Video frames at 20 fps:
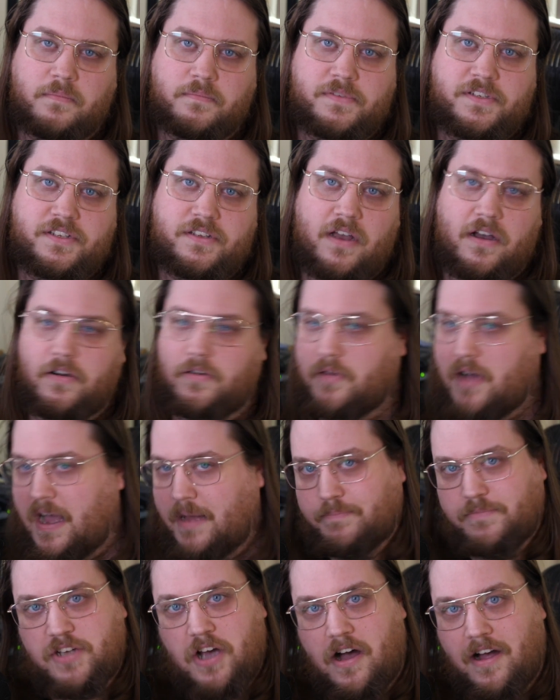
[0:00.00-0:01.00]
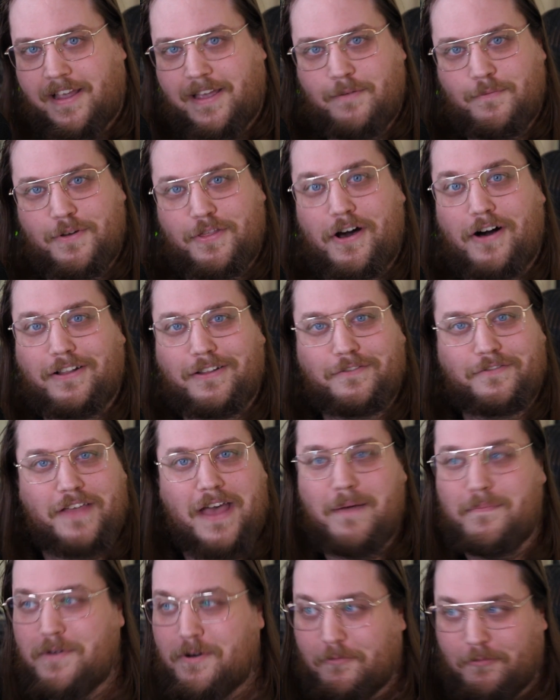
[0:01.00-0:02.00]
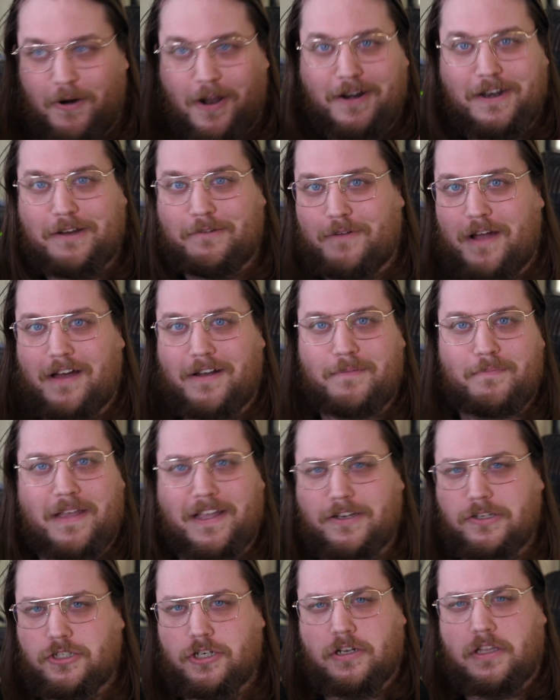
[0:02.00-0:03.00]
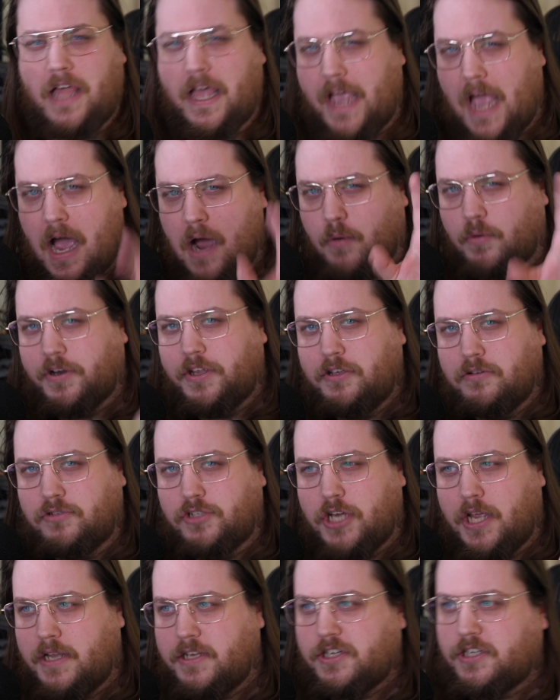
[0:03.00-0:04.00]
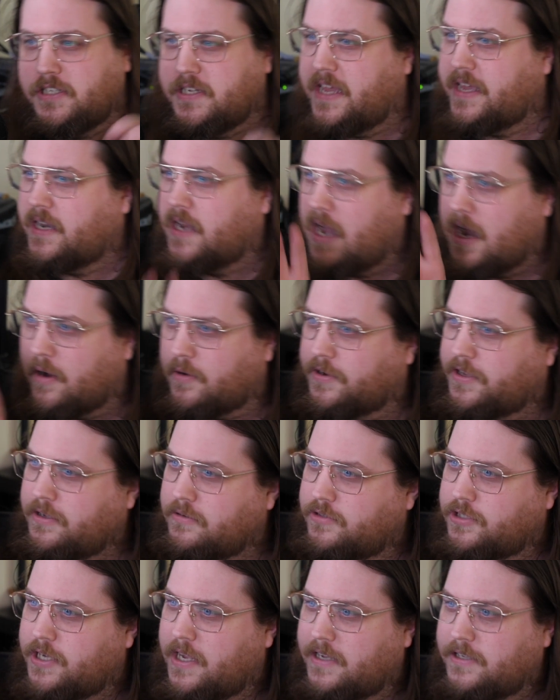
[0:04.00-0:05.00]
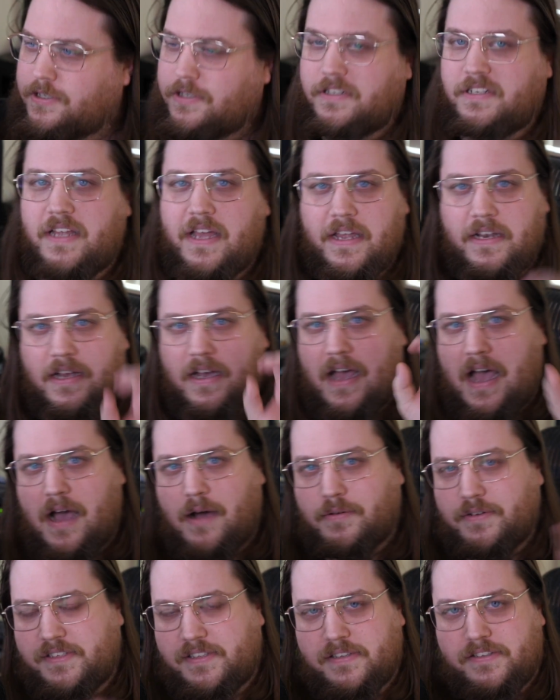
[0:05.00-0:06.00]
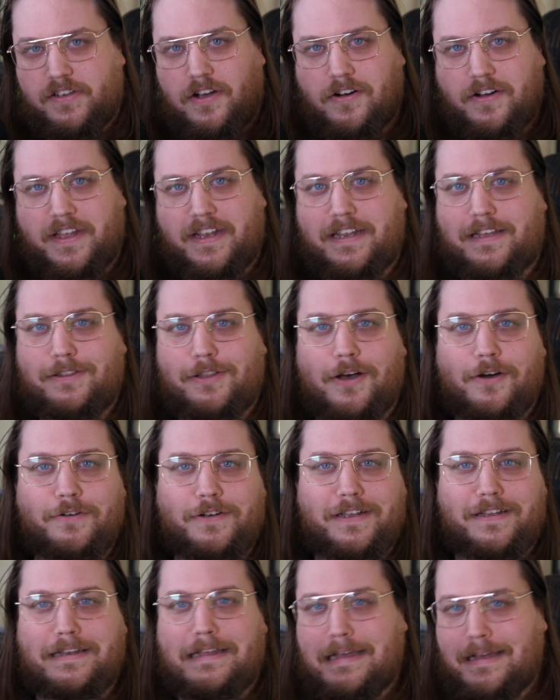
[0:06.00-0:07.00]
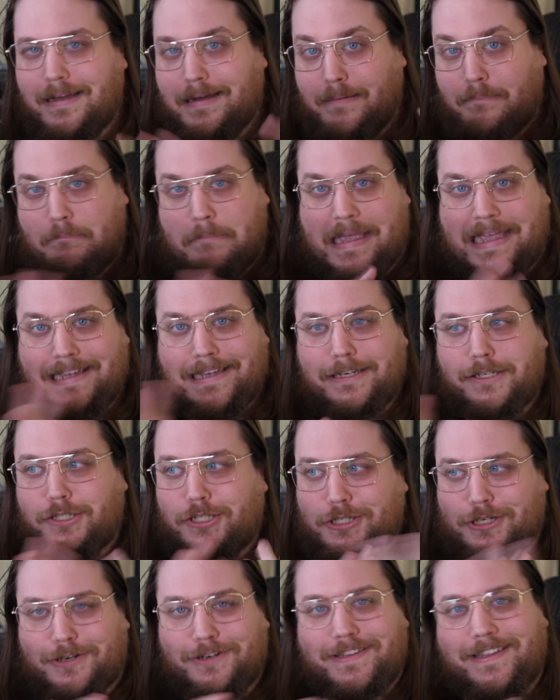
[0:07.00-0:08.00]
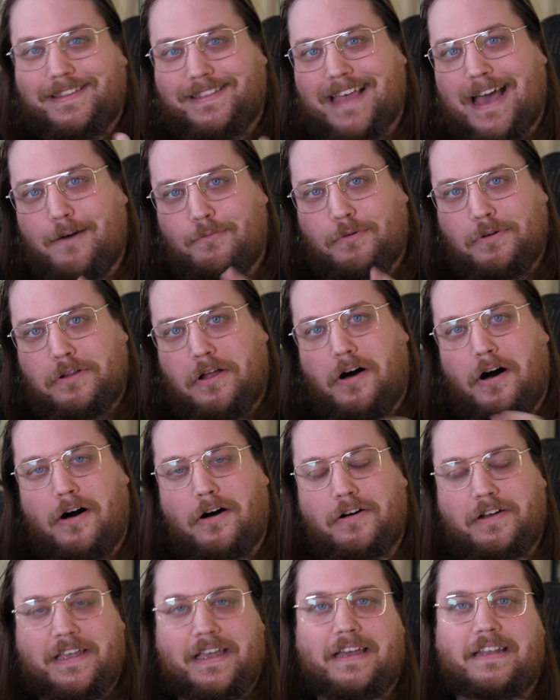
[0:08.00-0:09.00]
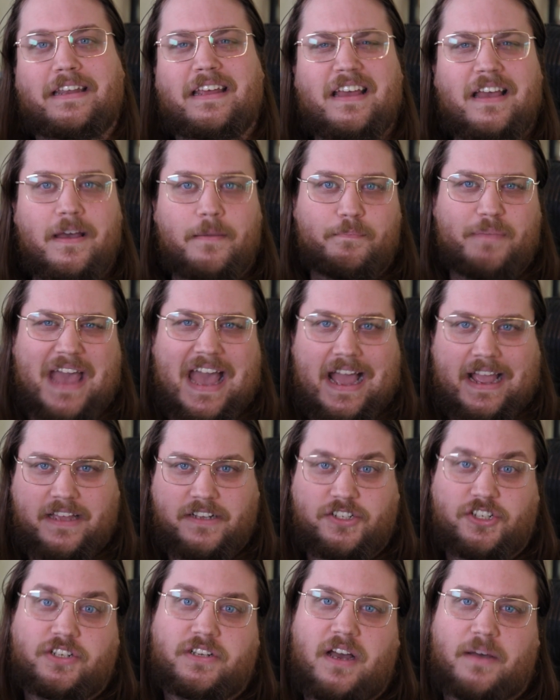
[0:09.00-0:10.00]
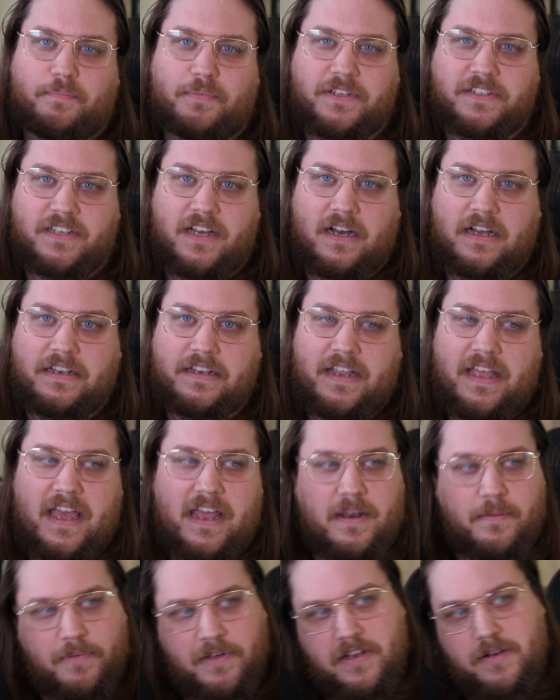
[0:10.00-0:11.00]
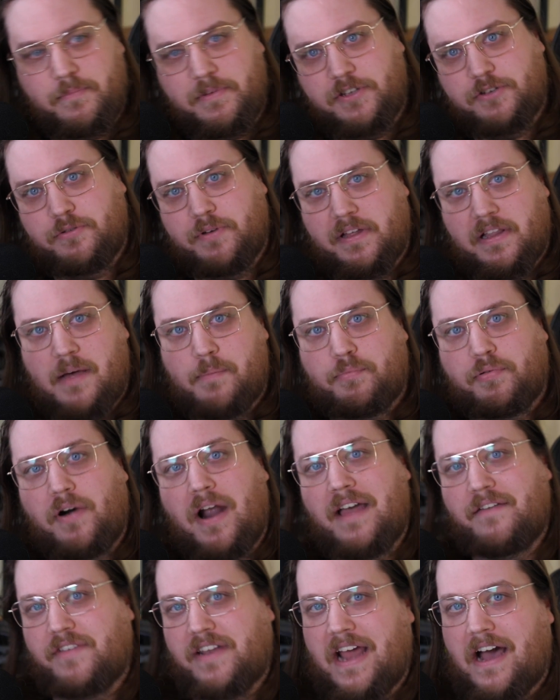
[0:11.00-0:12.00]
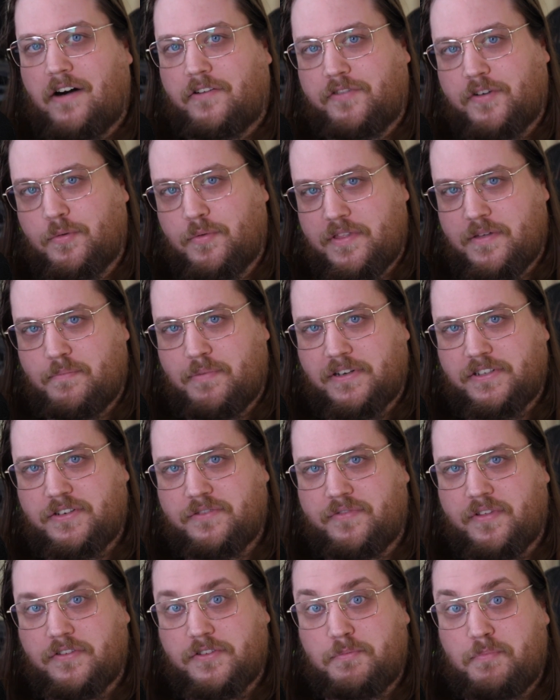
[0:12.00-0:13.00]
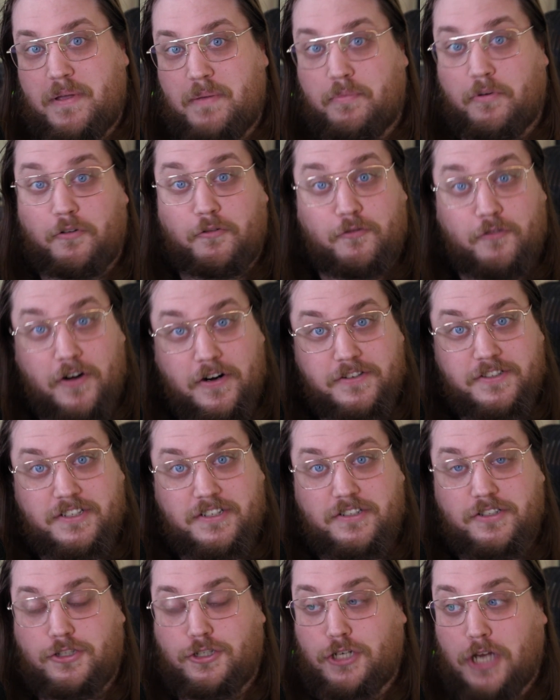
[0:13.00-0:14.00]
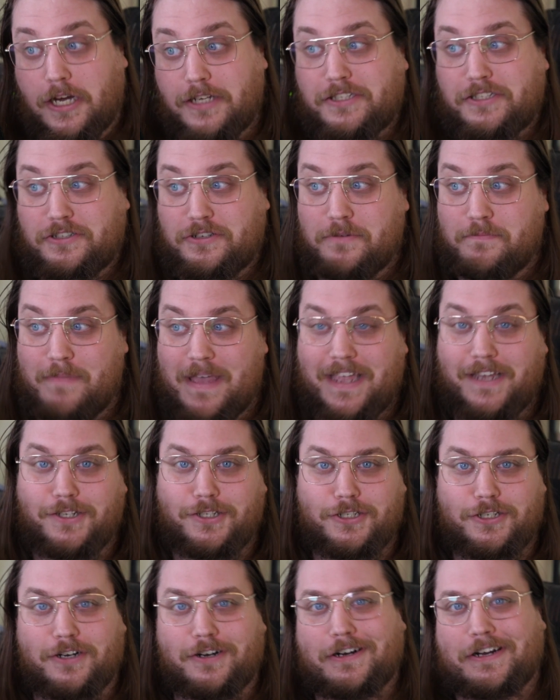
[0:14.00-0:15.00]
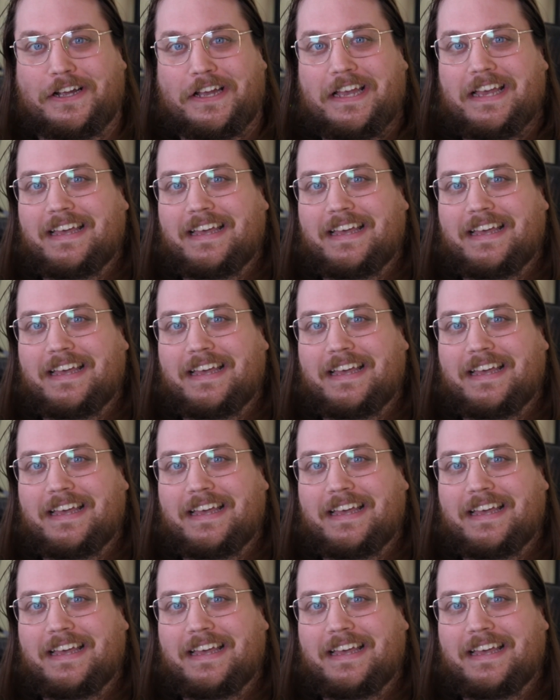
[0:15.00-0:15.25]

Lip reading: So I'm talking with all of them and running around and making sure, like, how are you changing data? How are you changing data? How is this all getting loaded? Making sure that will all get packaged up and done. And I'm going to be doing a private alpha with a bunch of those people first, just to make sure